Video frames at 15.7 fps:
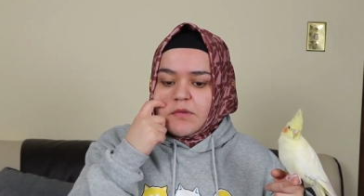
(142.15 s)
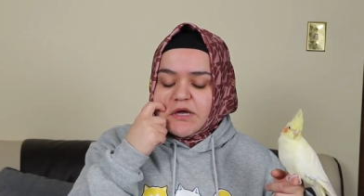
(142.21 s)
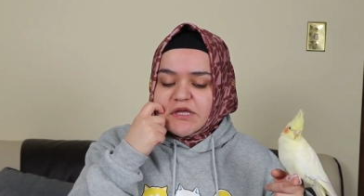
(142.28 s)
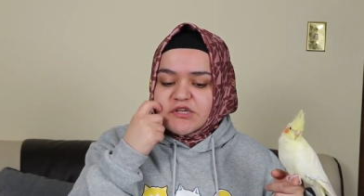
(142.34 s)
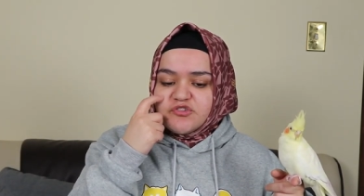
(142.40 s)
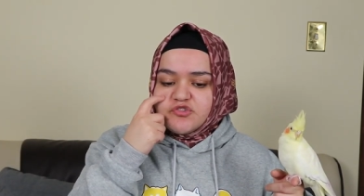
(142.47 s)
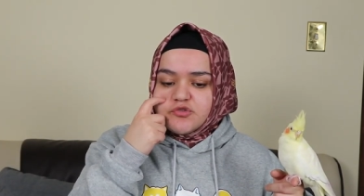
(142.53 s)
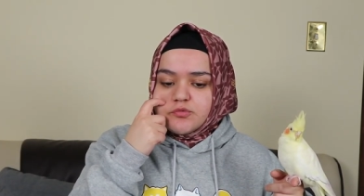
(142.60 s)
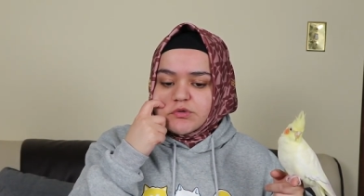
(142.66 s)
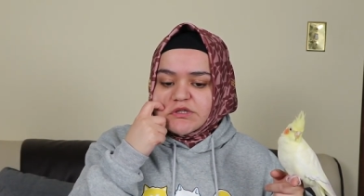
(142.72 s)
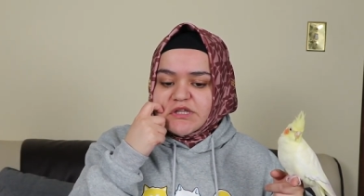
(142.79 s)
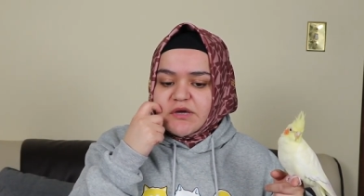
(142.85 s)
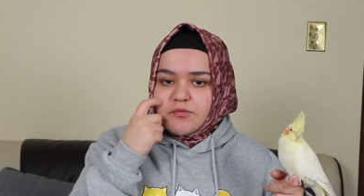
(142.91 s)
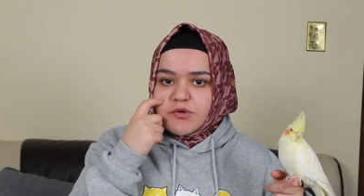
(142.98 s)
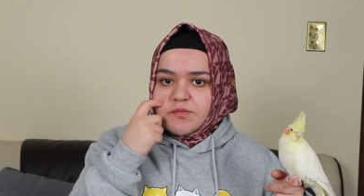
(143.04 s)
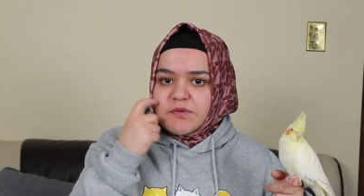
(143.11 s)
my issue with
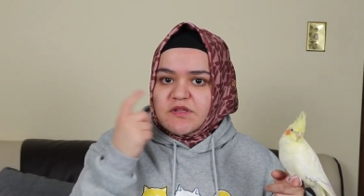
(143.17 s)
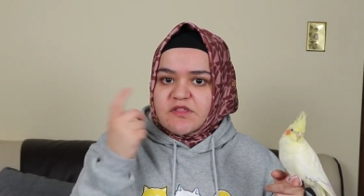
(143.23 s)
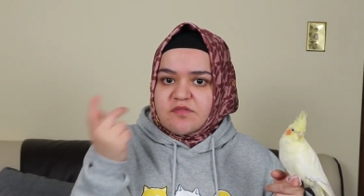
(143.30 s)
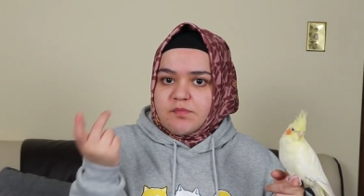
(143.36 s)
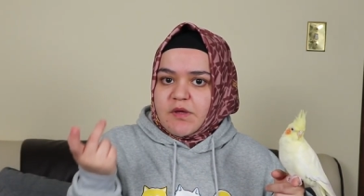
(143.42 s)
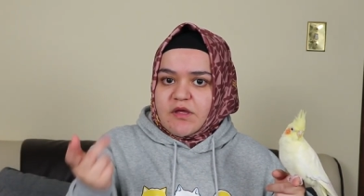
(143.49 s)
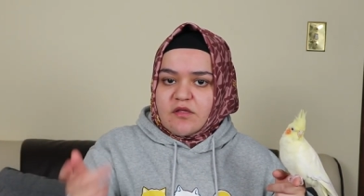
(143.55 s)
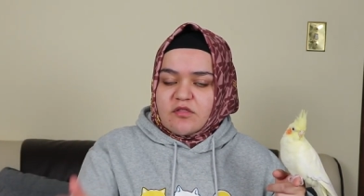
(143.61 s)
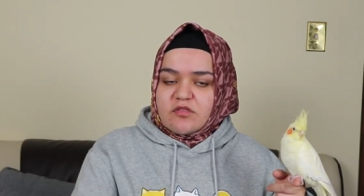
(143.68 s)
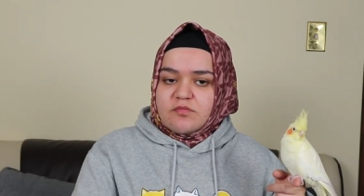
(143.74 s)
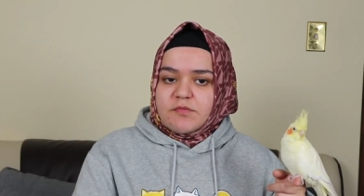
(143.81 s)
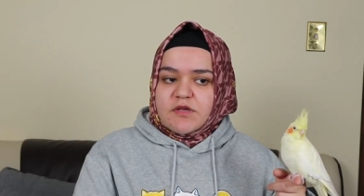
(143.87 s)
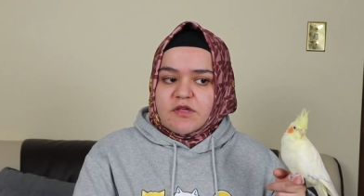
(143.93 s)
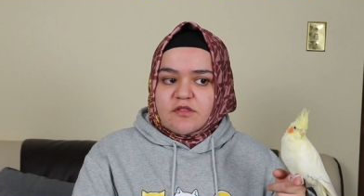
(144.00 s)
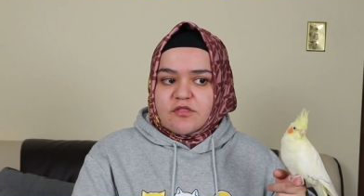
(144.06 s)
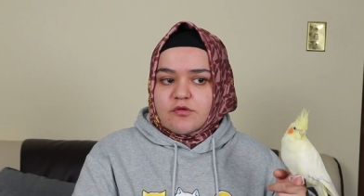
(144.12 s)
that would be space
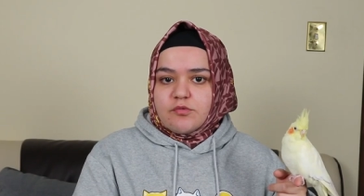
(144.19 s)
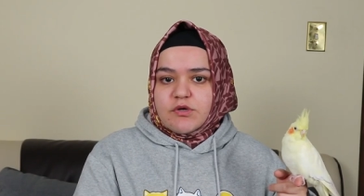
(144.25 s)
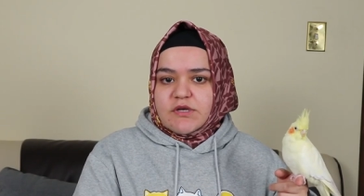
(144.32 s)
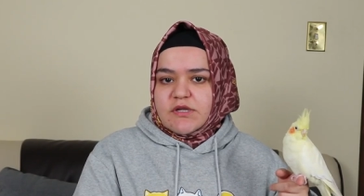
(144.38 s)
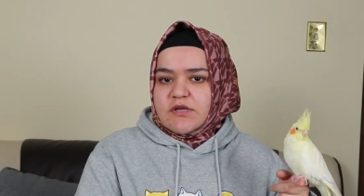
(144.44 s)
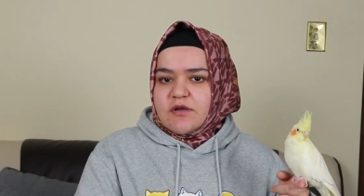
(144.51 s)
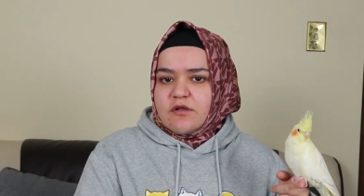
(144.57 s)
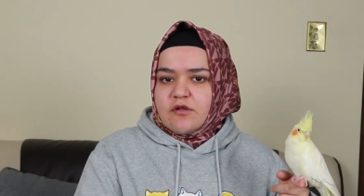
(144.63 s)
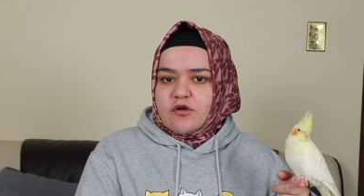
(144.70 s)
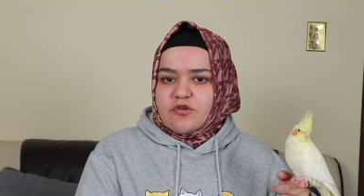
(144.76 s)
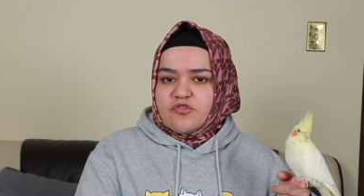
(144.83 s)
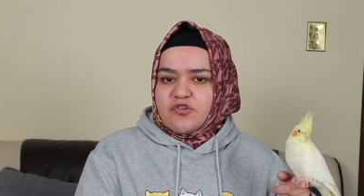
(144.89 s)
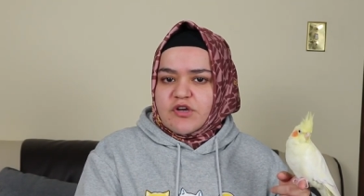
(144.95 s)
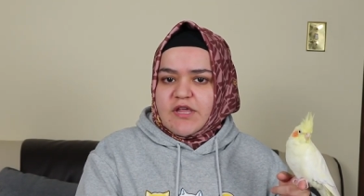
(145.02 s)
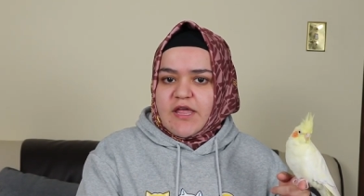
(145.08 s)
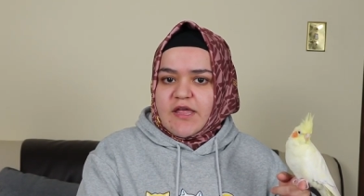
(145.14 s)
because you would need a
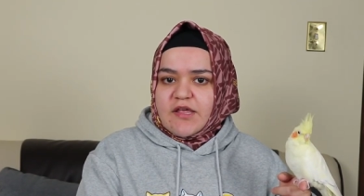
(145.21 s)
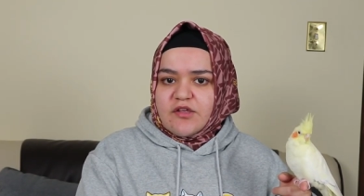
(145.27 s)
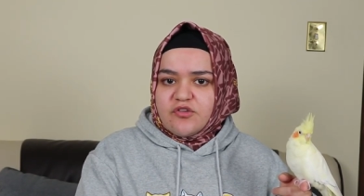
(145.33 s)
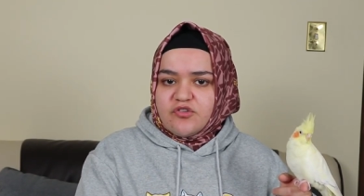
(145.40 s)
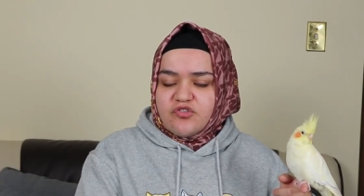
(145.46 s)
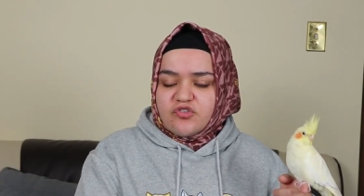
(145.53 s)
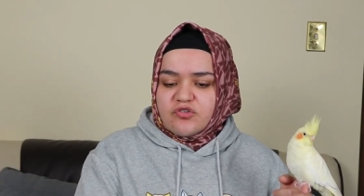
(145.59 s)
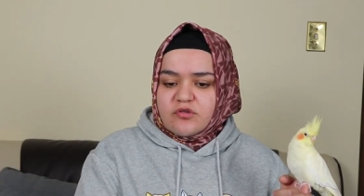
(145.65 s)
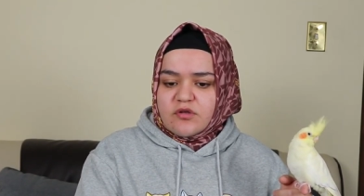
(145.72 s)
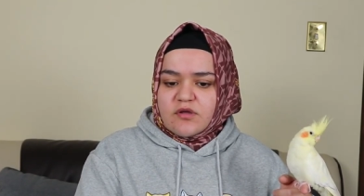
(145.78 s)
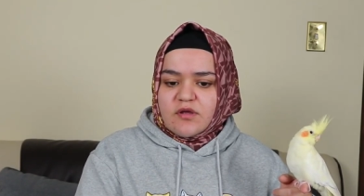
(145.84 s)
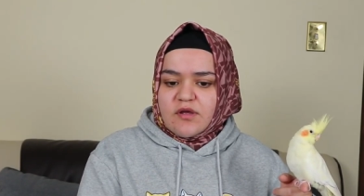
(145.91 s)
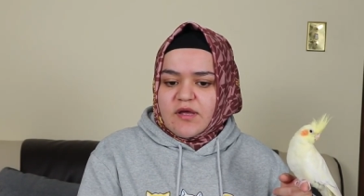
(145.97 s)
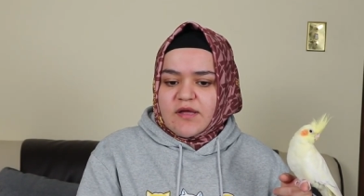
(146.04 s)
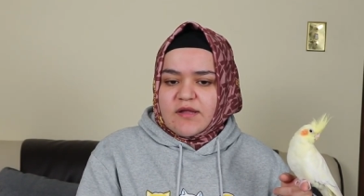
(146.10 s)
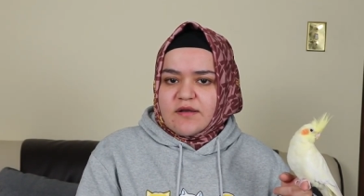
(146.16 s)
larger cage
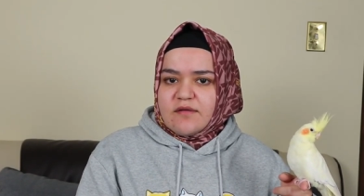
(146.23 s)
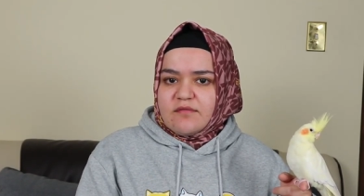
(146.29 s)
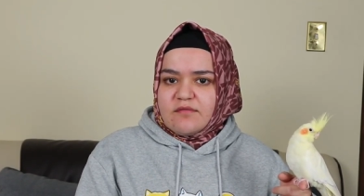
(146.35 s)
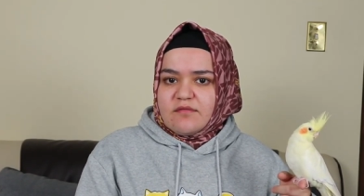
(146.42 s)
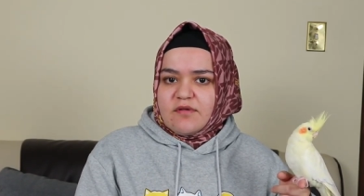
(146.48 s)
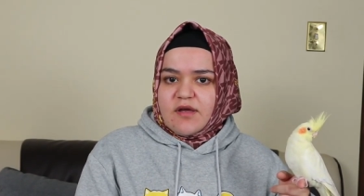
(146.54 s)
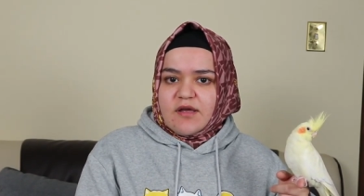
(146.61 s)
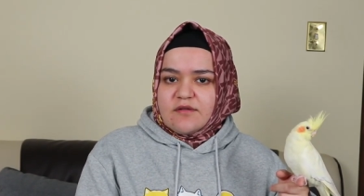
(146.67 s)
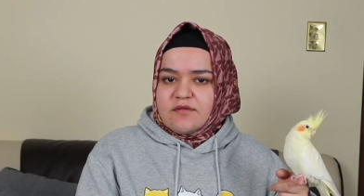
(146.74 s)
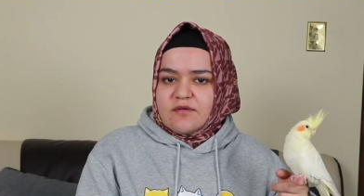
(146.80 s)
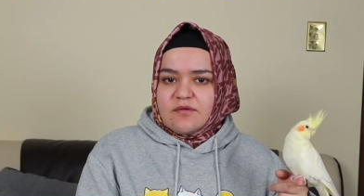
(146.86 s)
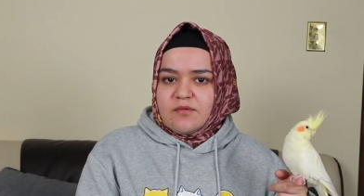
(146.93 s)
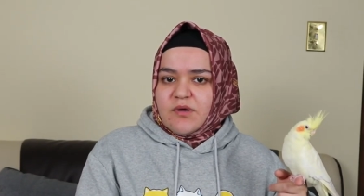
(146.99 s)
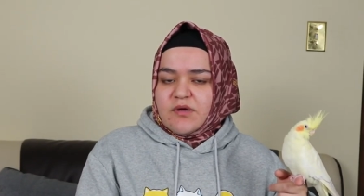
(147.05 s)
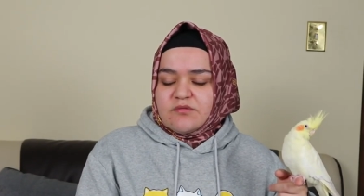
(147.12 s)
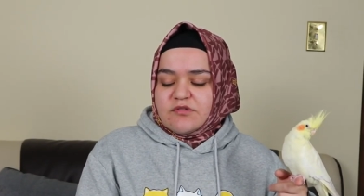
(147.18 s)
and I
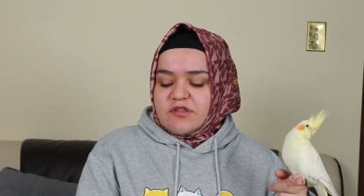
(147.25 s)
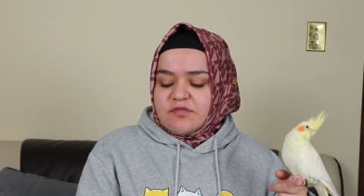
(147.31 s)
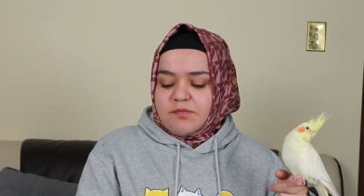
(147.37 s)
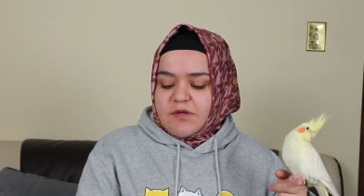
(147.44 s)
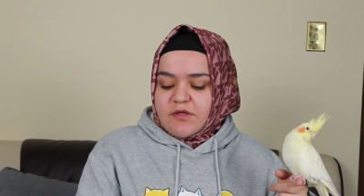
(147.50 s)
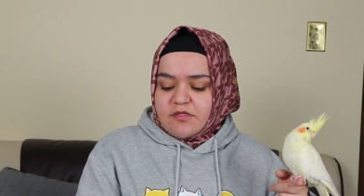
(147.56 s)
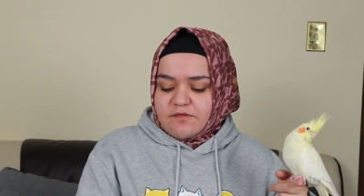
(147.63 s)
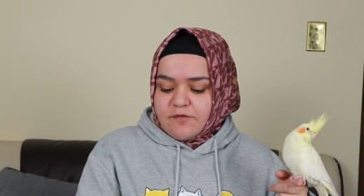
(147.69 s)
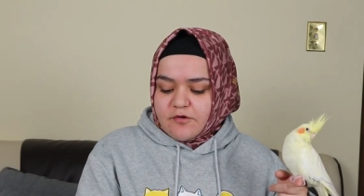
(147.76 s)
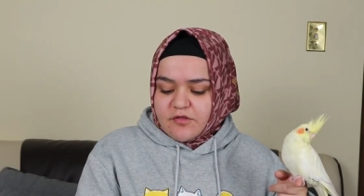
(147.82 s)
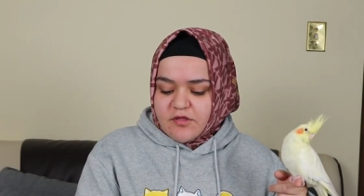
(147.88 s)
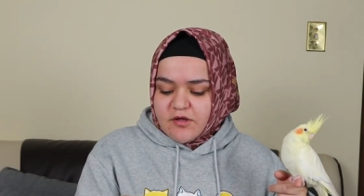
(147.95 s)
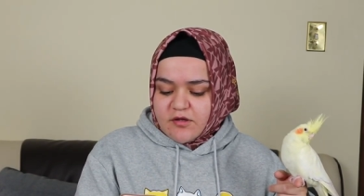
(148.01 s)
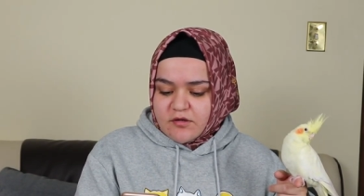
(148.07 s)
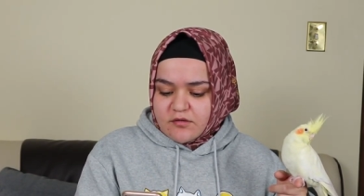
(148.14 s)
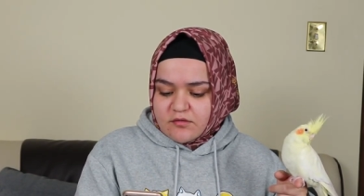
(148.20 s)
don't have the space for
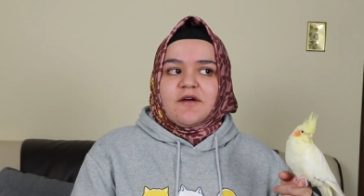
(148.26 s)
that.